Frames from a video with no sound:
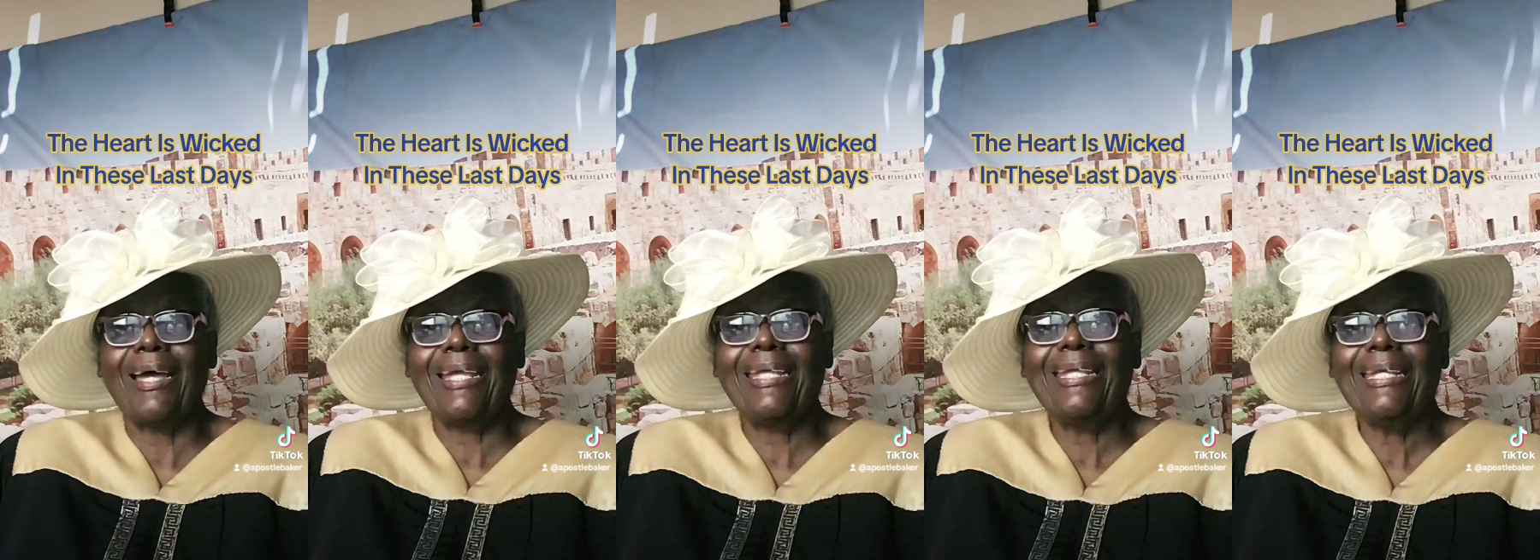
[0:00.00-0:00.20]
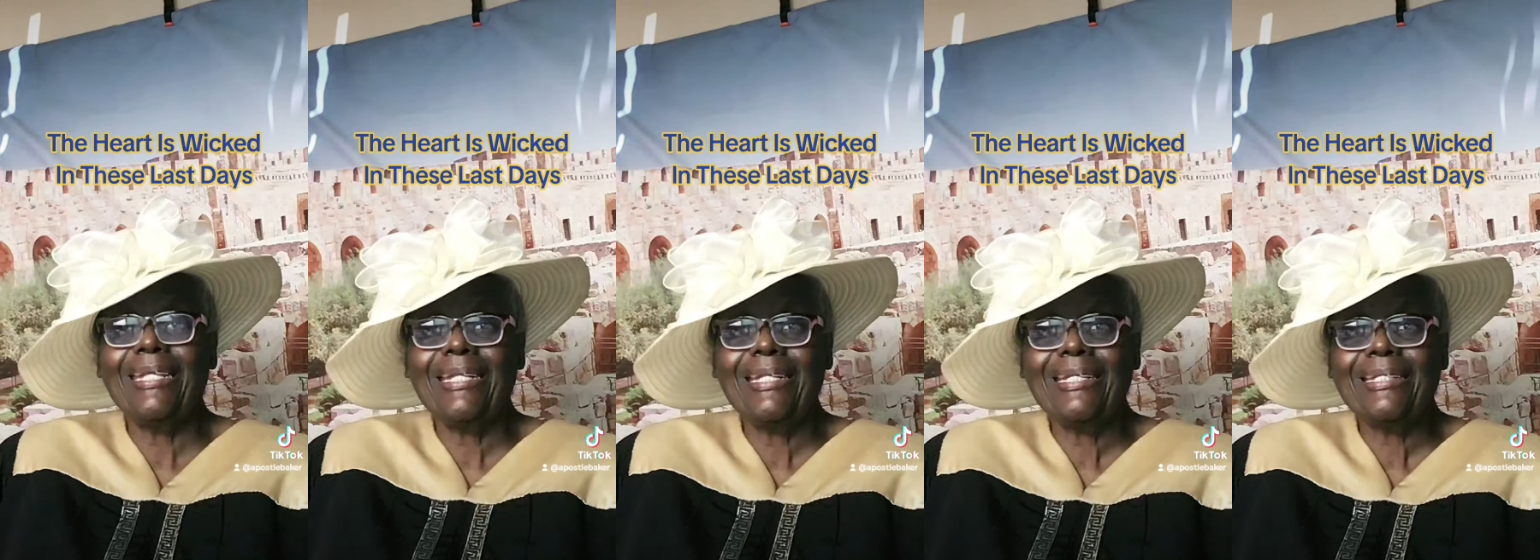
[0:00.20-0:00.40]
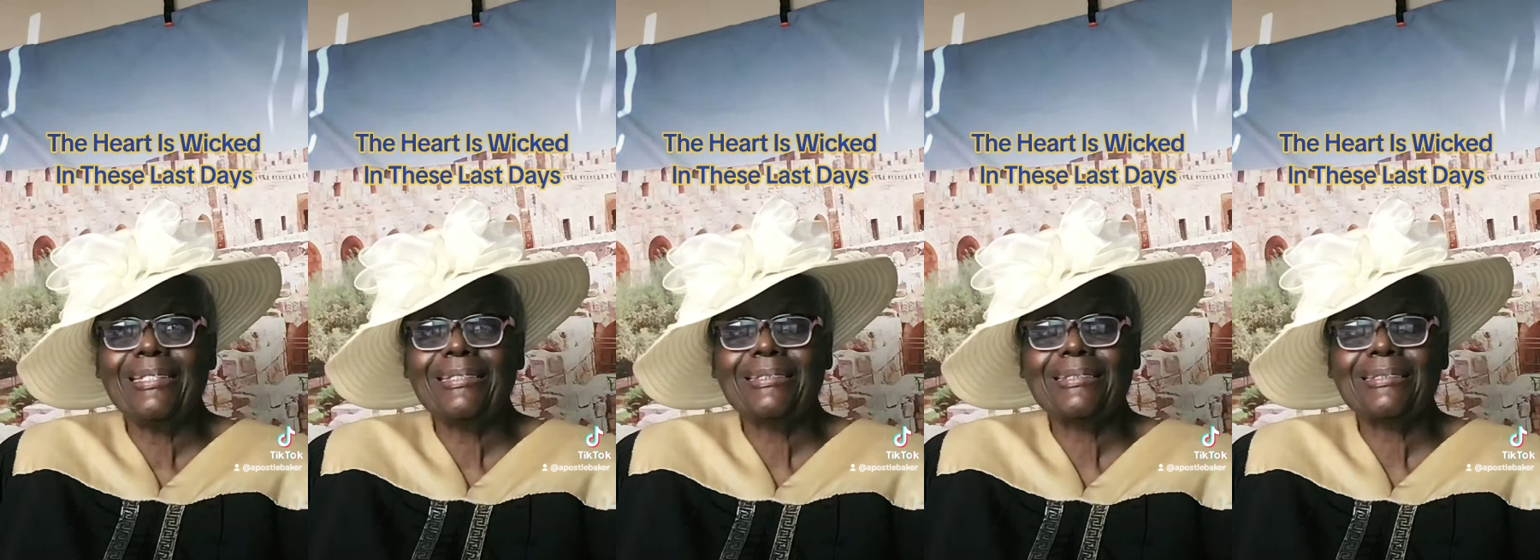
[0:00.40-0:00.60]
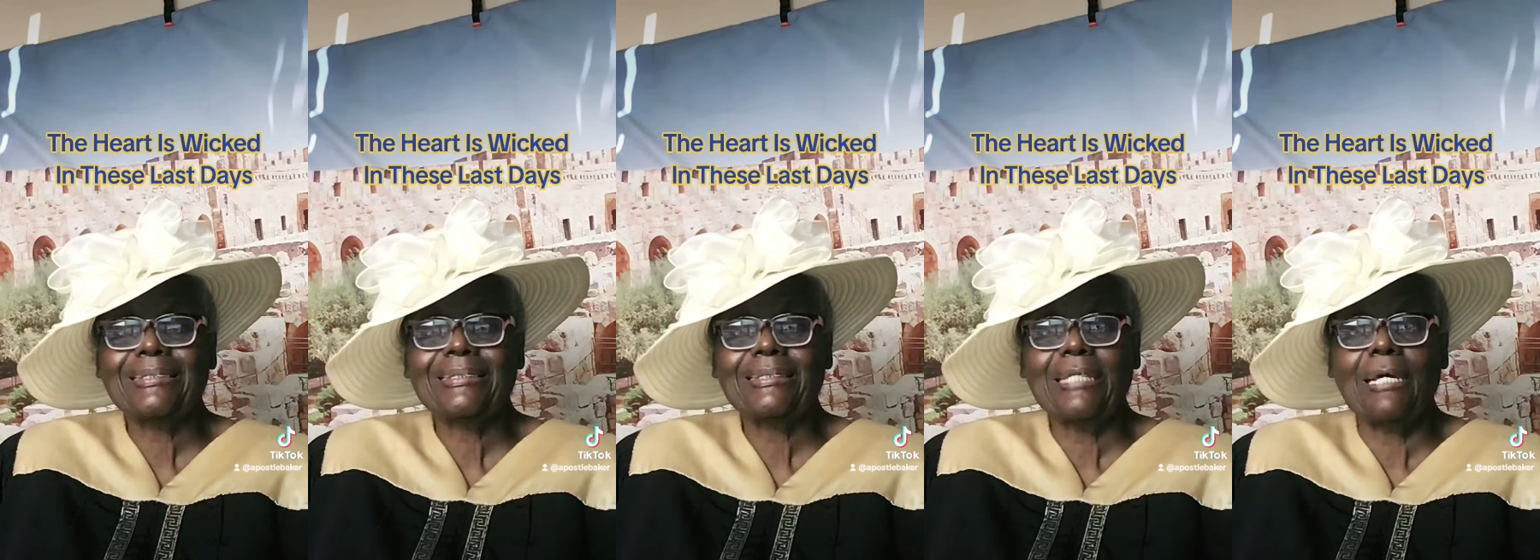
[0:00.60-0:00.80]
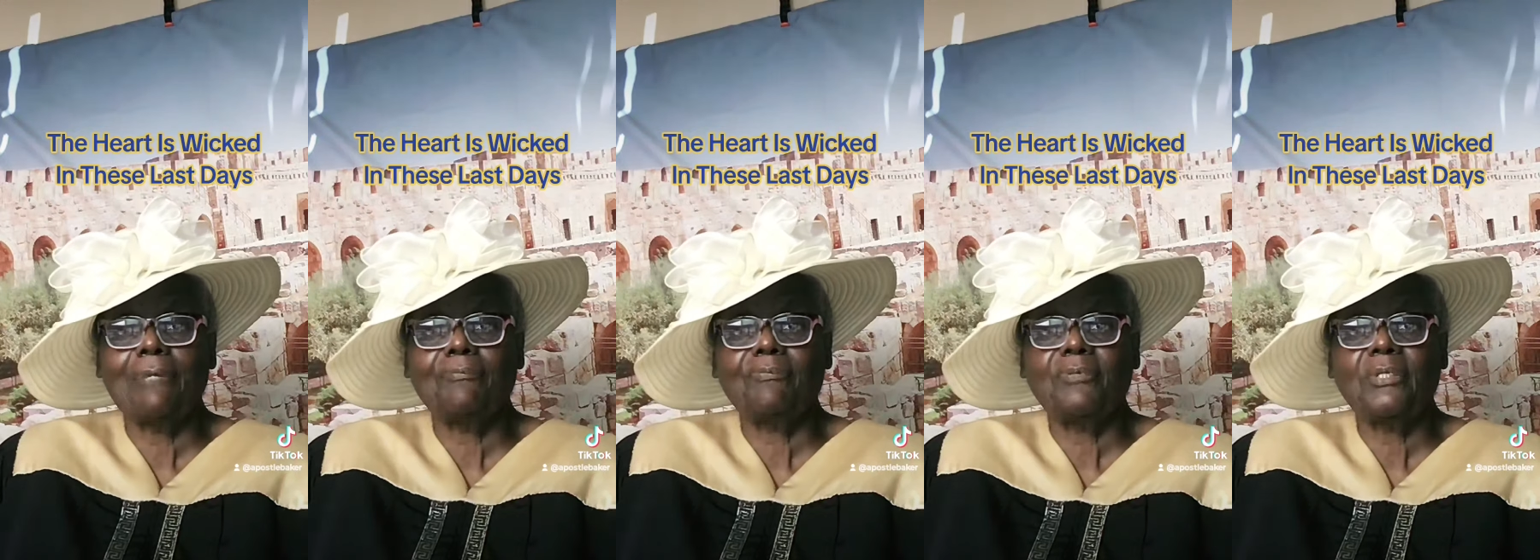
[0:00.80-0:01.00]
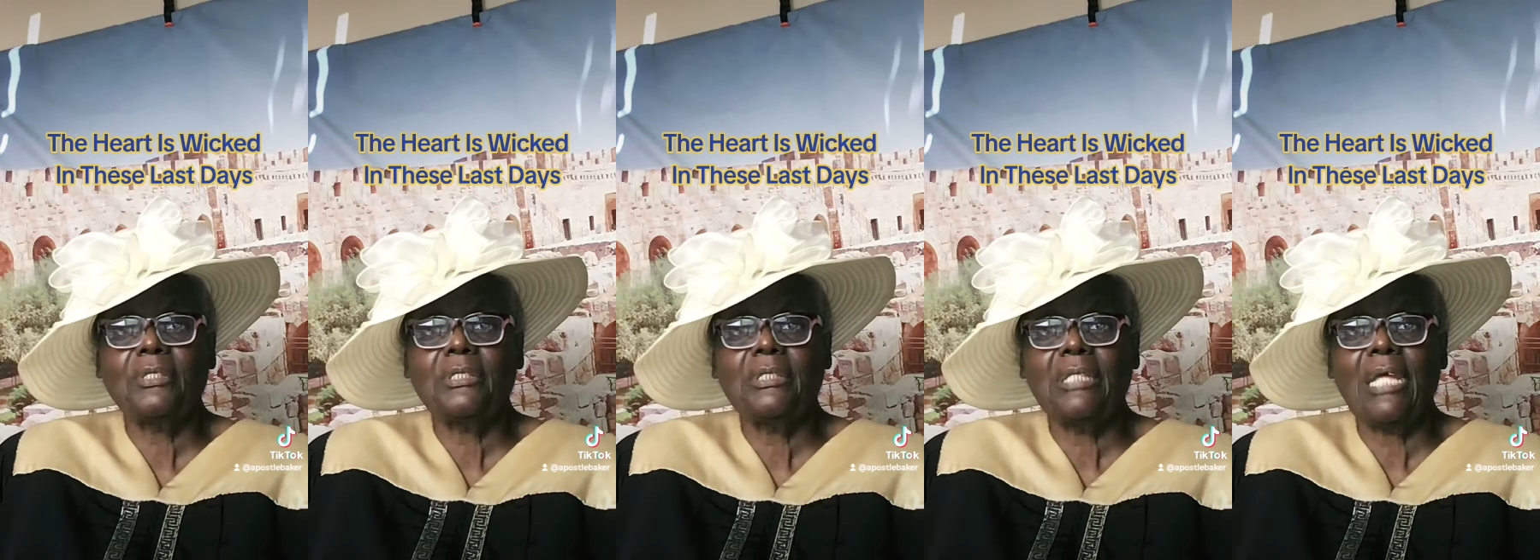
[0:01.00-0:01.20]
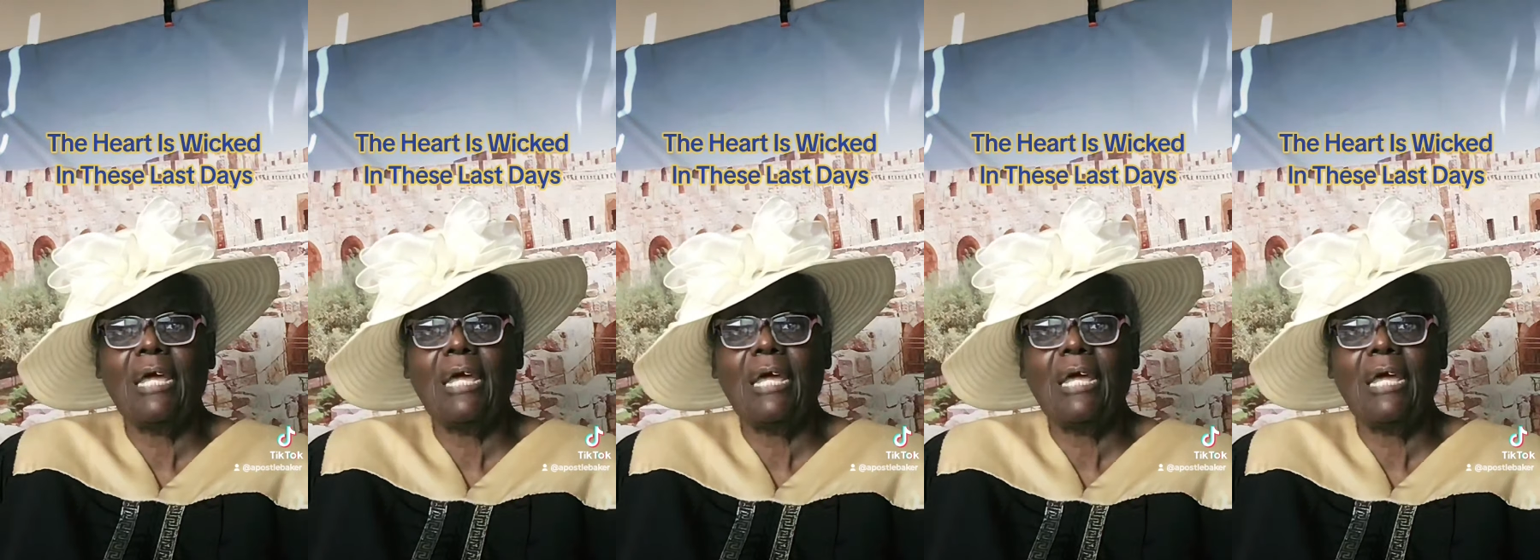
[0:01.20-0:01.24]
a hideous something